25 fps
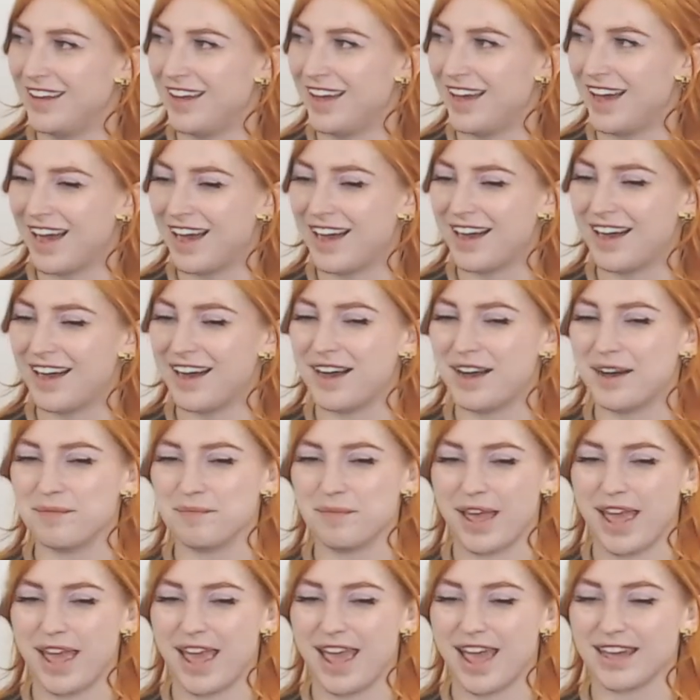
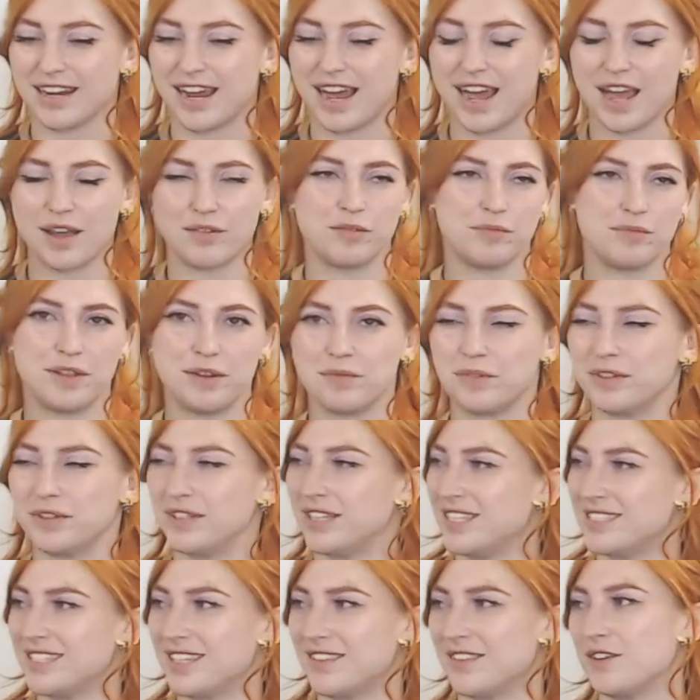And I will be
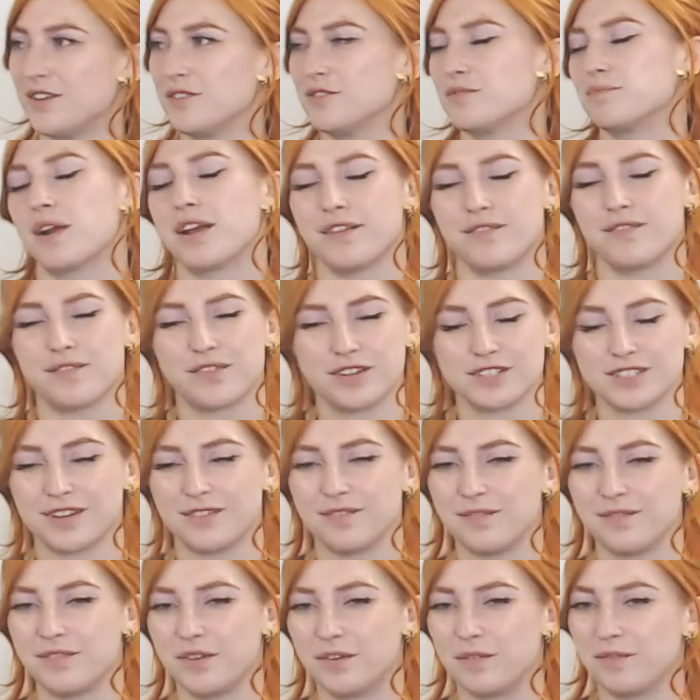releasing those probably first
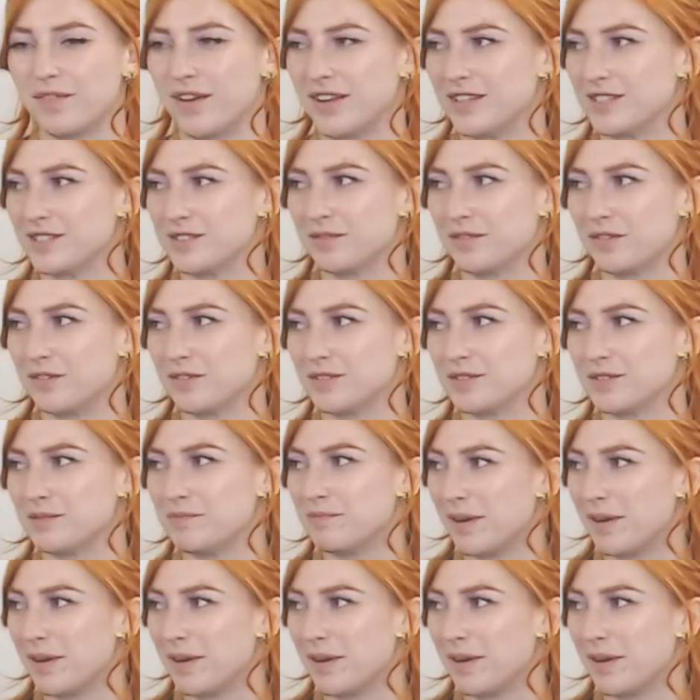on film festivals,